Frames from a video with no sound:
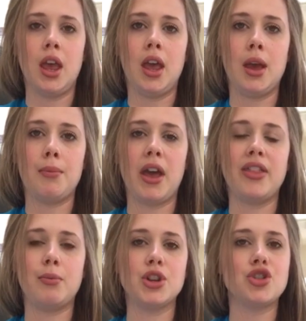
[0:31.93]

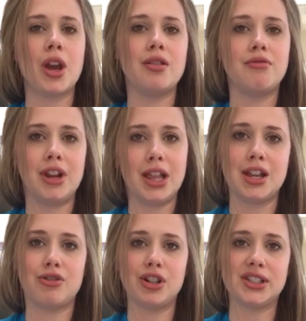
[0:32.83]
And then we try and
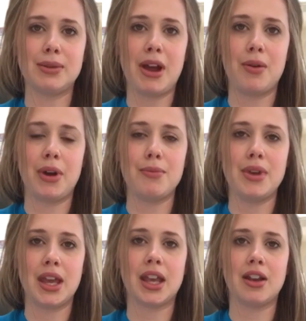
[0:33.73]
really gross them out by
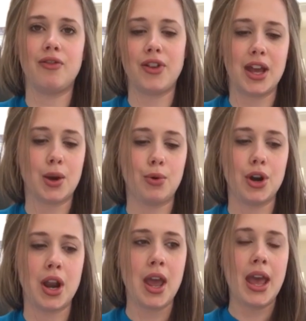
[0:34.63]
making a fake
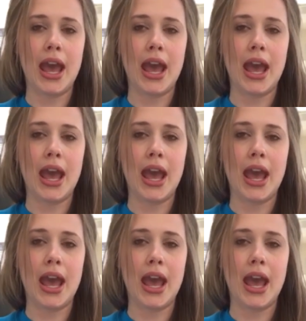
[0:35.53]
one